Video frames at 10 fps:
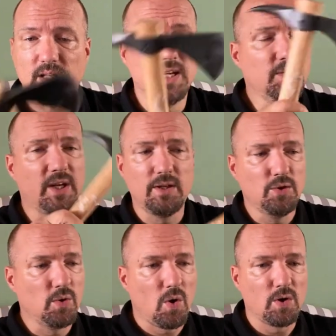and you can
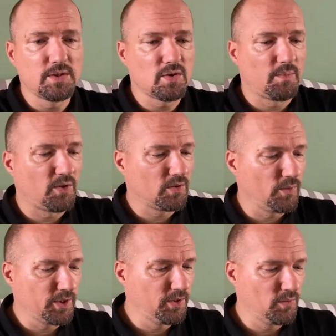do all the tomahawk
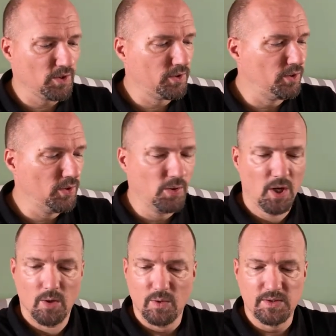work you want to do
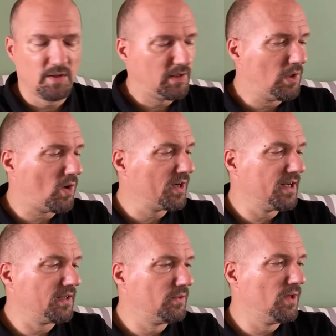with the long
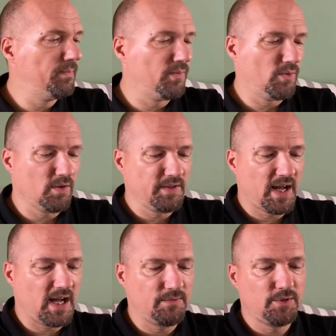grip or the
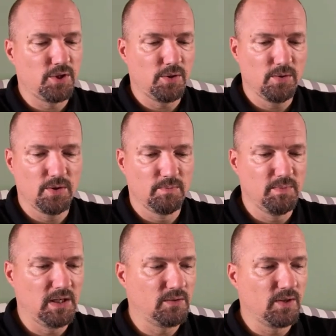half choke,
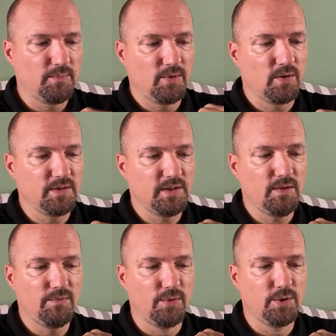middle grip or the
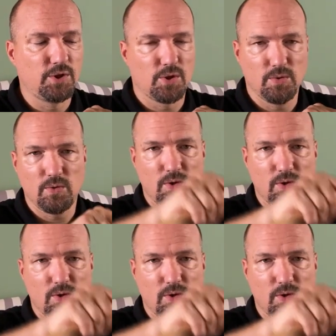full choke